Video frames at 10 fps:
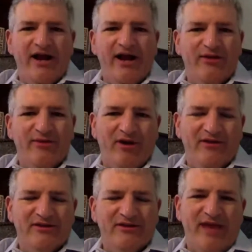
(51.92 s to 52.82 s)
to be part of
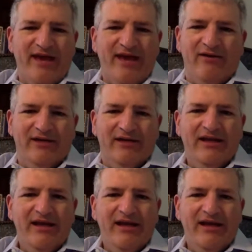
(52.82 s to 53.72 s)
this panel
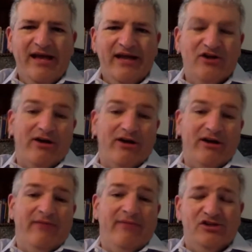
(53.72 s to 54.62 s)
and talking
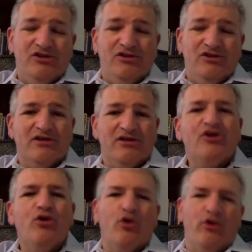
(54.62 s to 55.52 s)
about issues that are
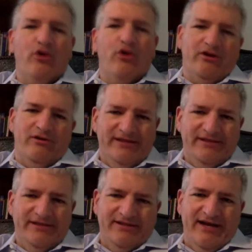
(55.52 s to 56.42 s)
so critical at
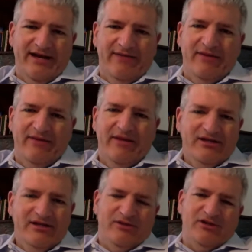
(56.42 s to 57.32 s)
this time,
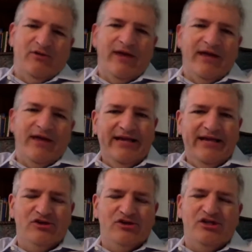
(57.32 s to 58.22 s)
especially around
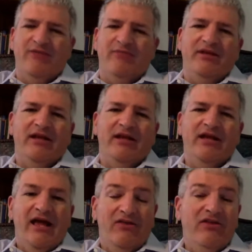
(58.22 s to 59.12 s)
leadership and
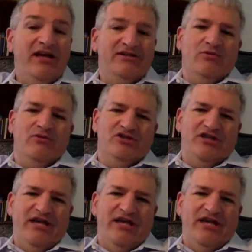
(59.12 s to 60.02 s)
the things that we're
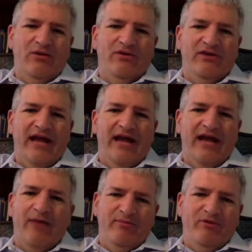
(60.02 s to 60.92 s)
seeing within how people are